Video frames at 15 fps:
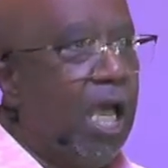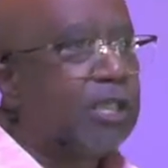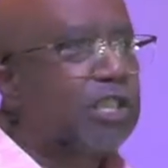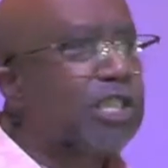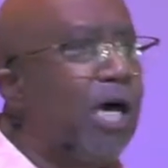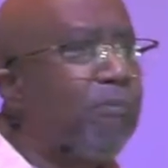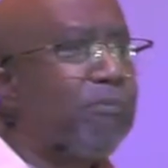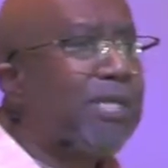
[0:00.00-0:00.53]

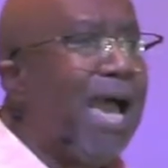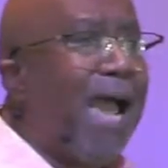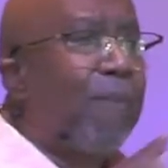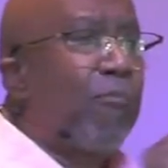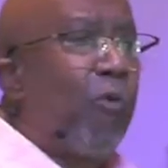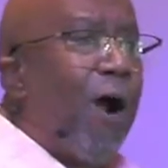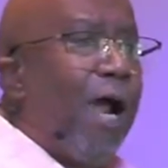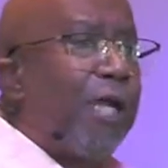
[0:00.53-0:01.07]

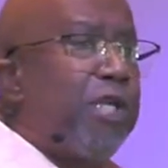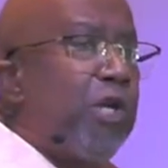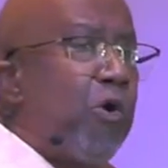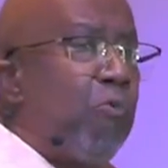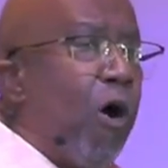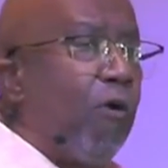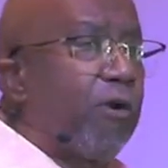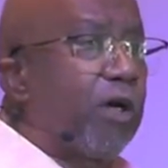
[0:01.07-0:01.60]
Sometimes where
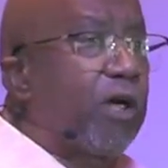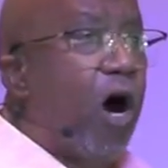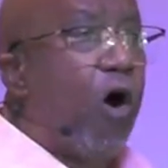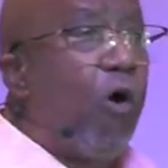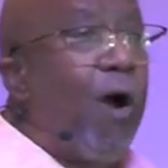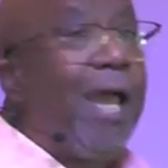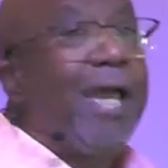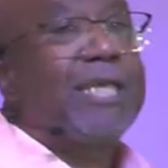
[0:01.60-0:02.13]
you want to
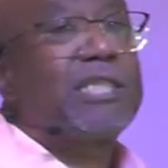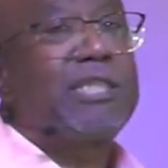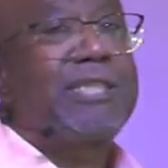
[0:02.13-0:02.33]
go is